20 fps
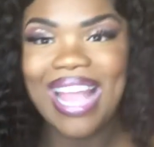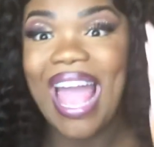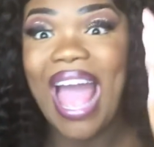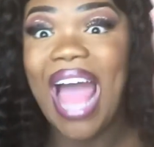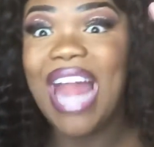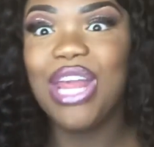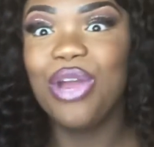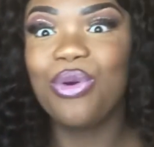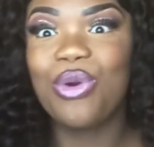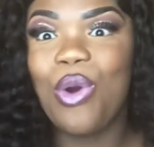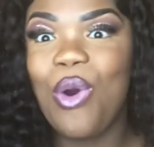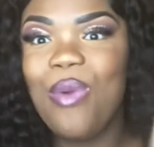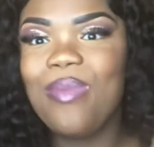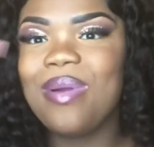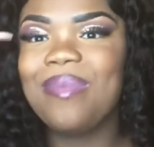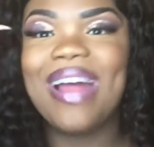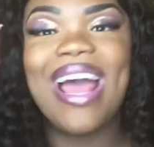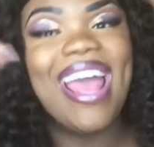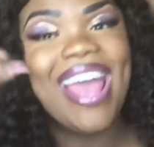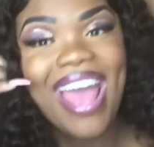And he'll call me
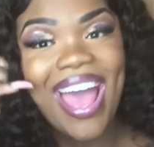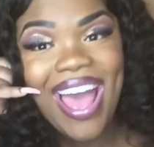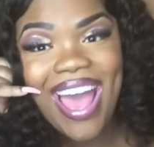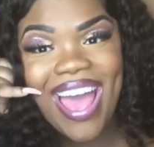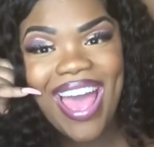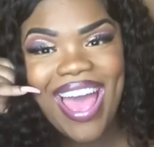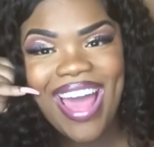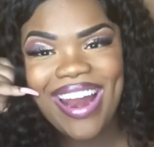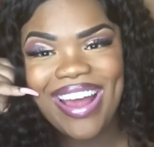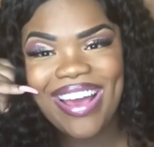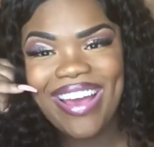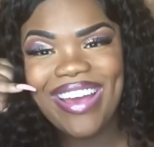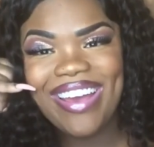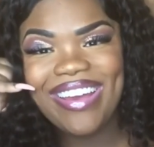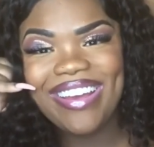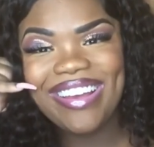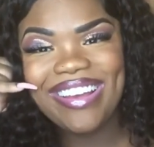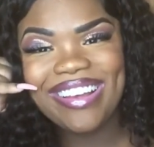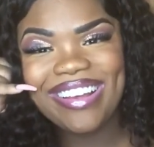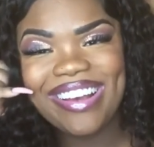back.
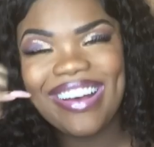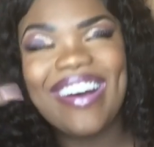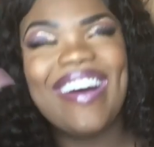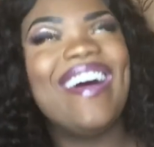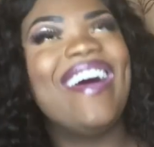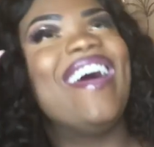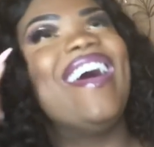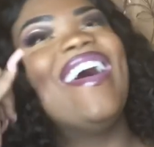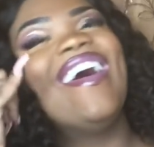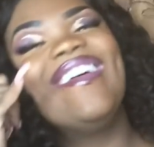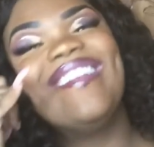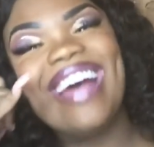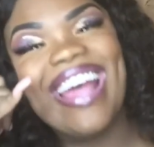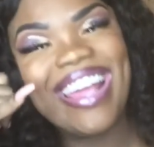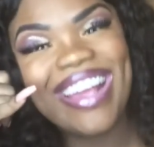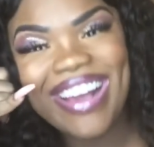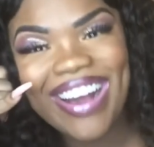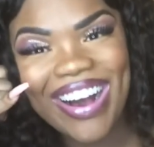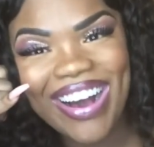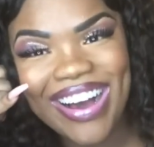Hello? Oh, my
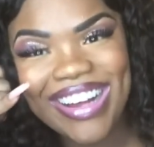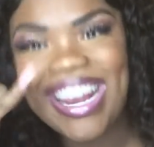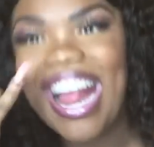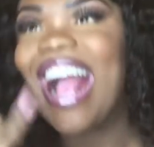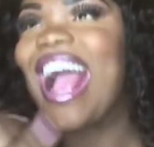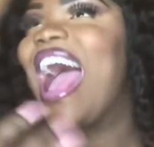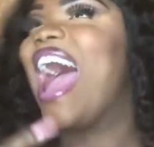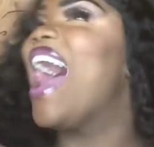God.